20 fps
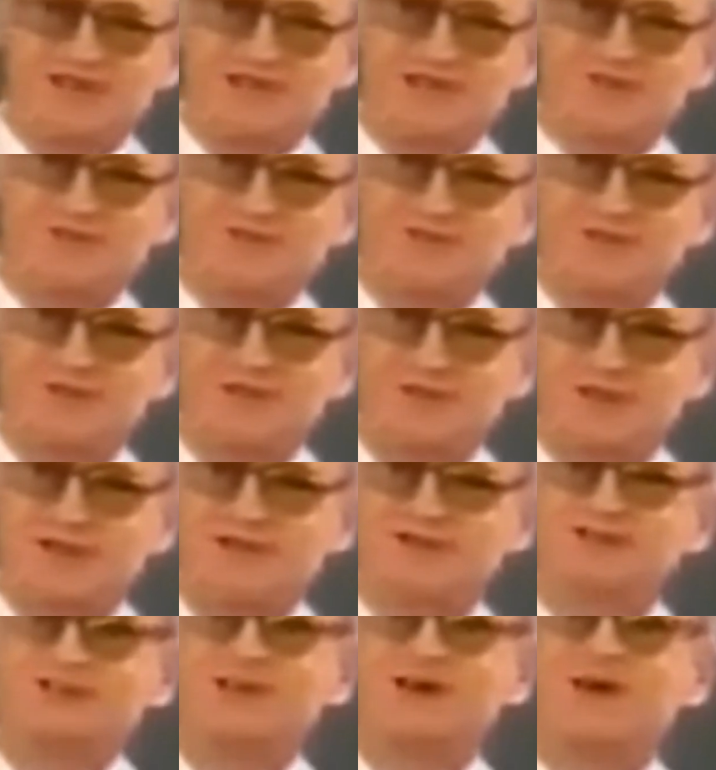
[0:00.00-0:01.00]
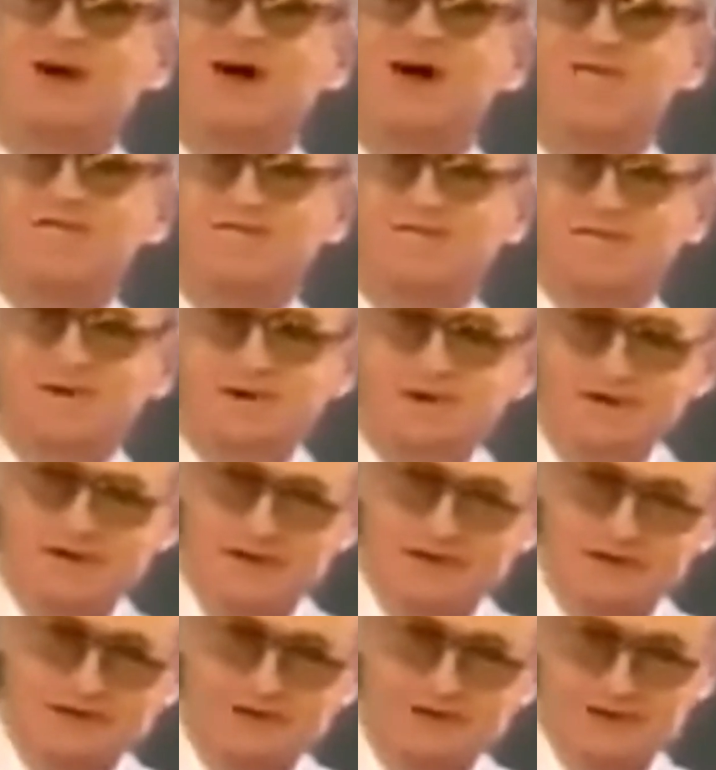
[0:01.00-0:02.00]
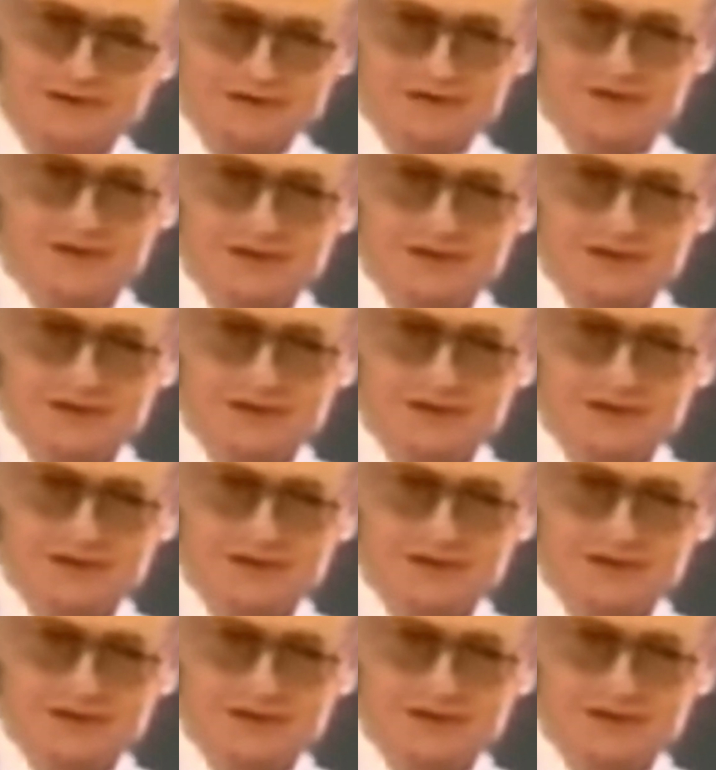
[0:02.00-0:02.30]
and employers are further